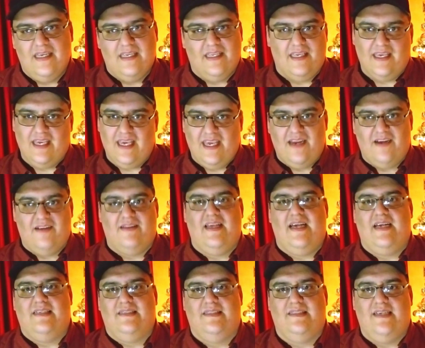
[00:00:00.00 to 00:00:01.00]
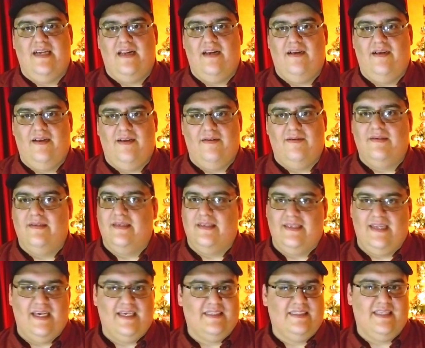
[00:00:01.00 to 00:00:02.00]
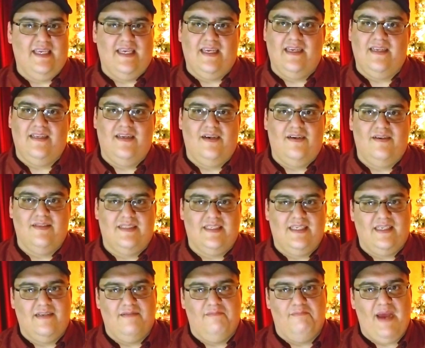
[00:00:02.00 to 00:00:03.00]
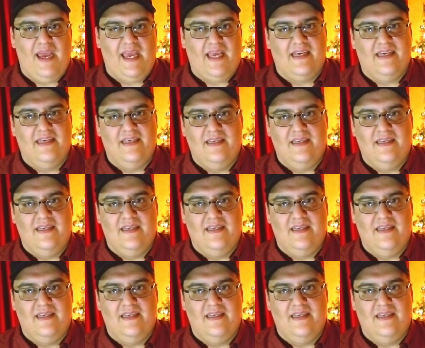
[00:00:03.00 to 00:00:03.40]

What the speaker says: you get your $1,000 loan. Next thing you know, it's in your bank.